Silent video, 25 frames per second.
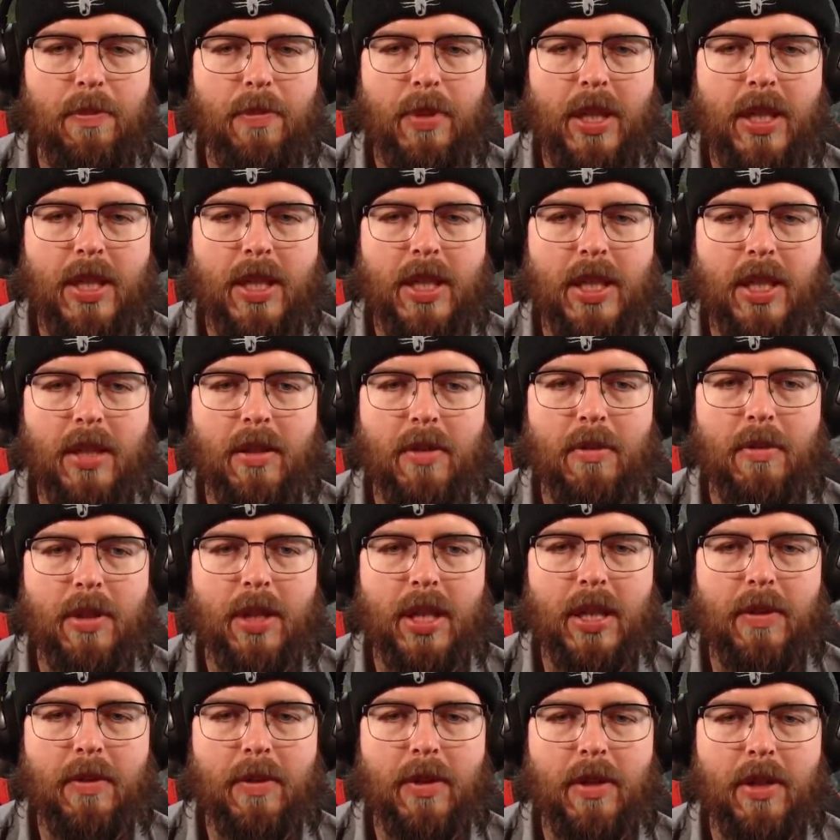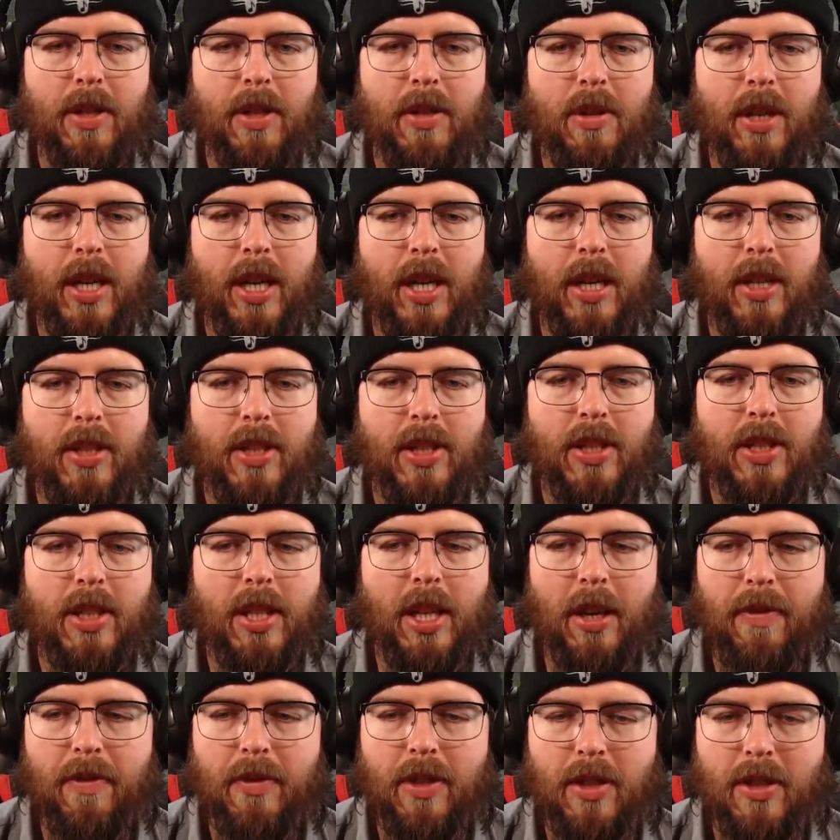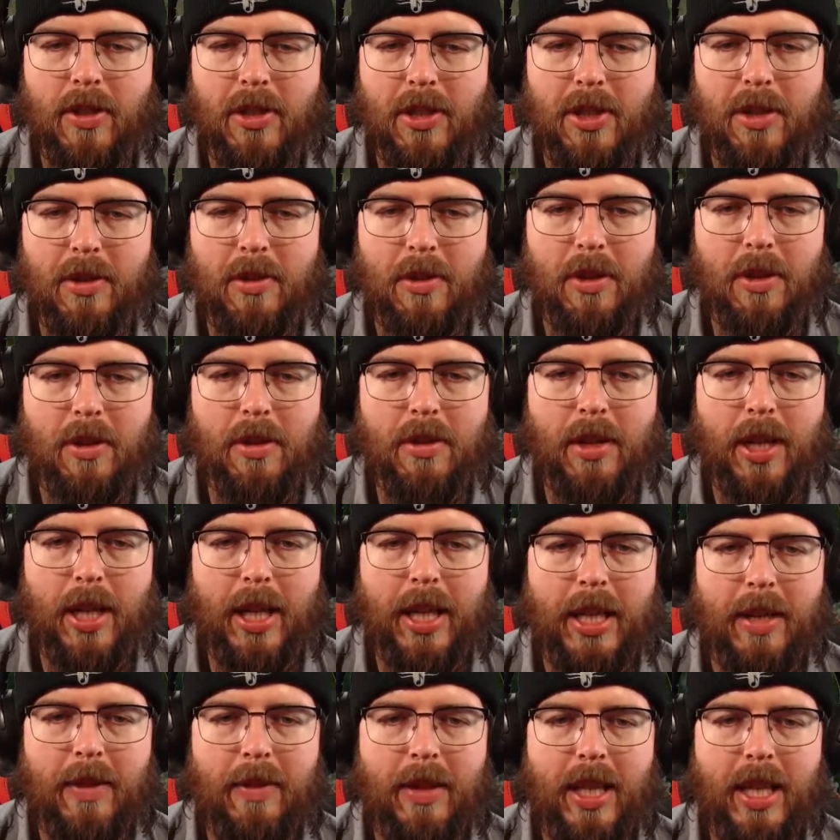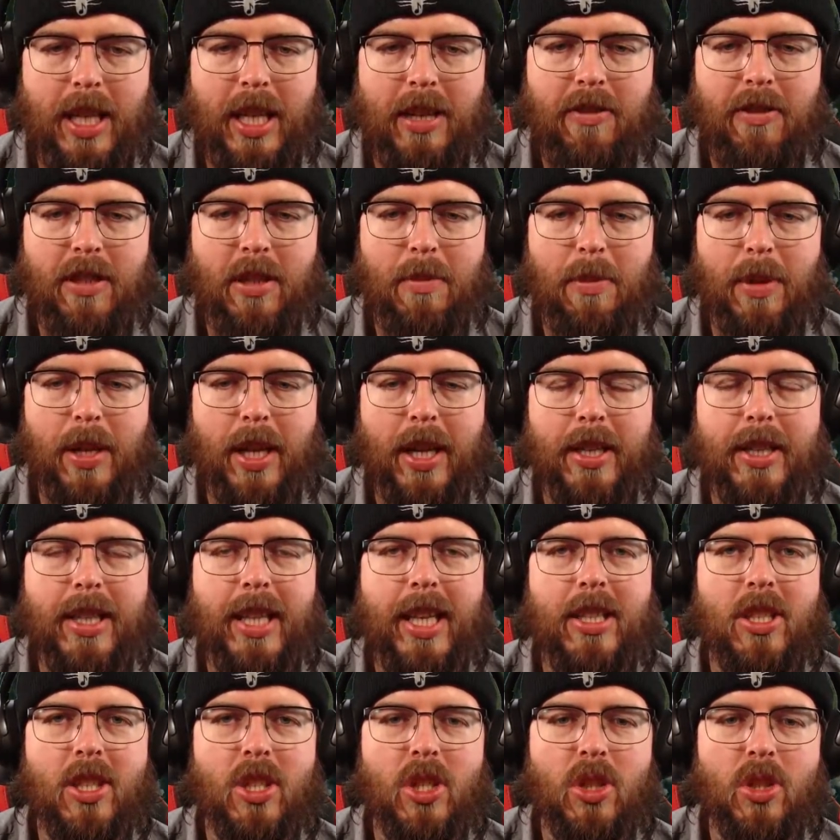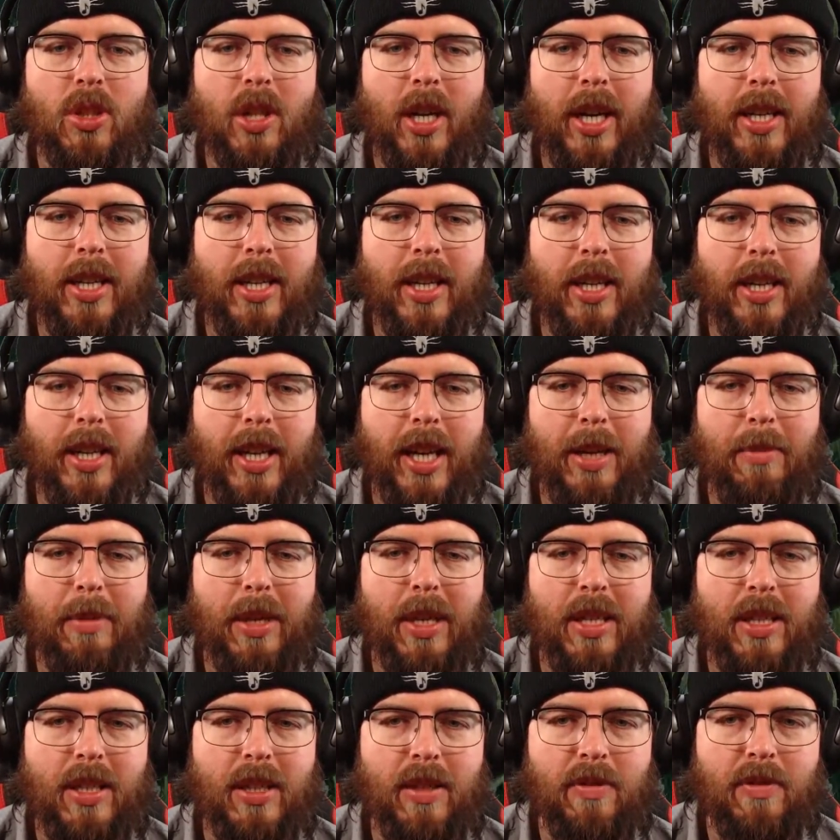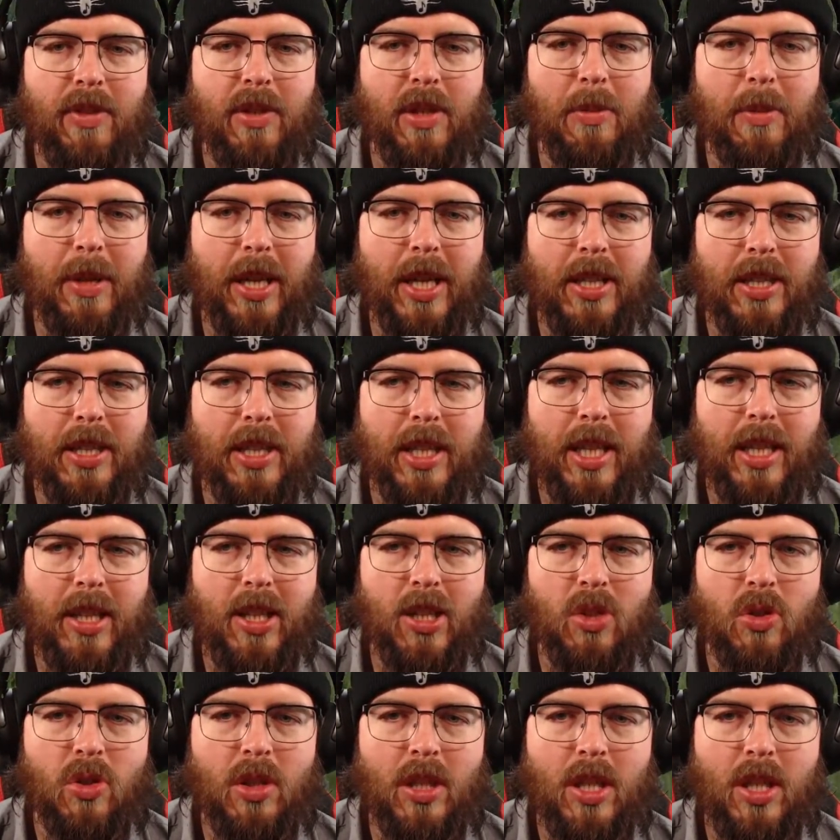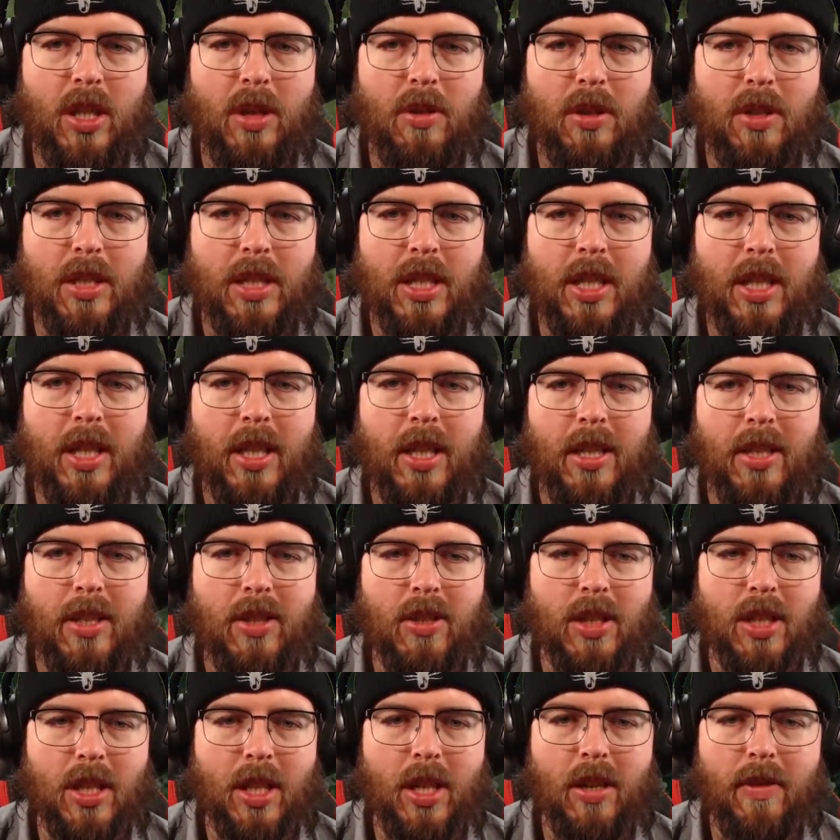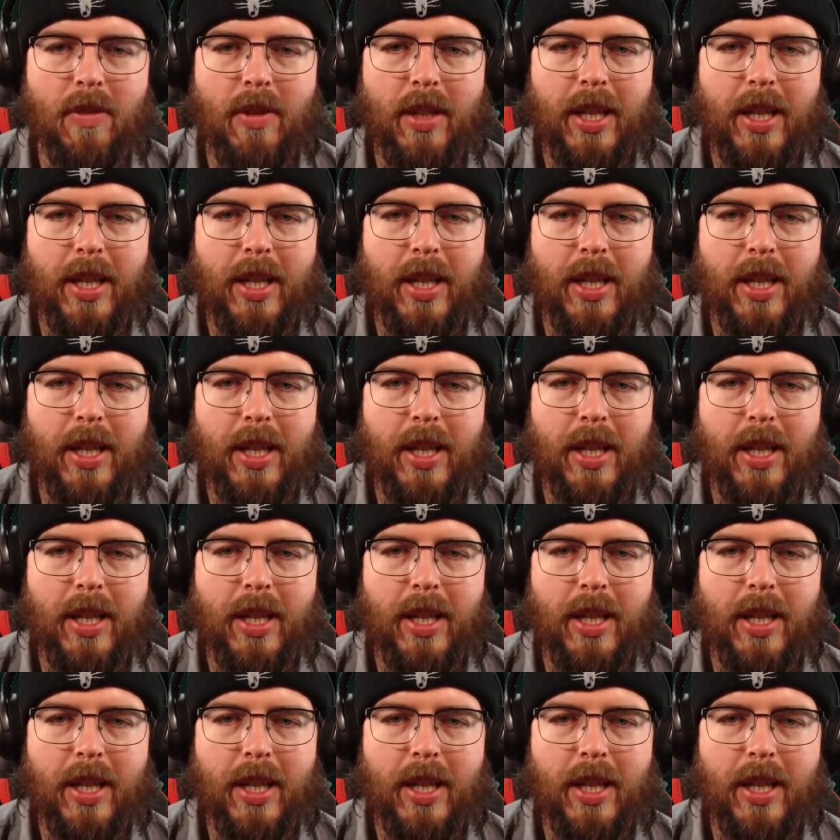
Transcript: piece of whatever, you are stuffed and screwed," like if they're covered in blood, they're just trying to like make you feel bad so they can trick you into killing yourself.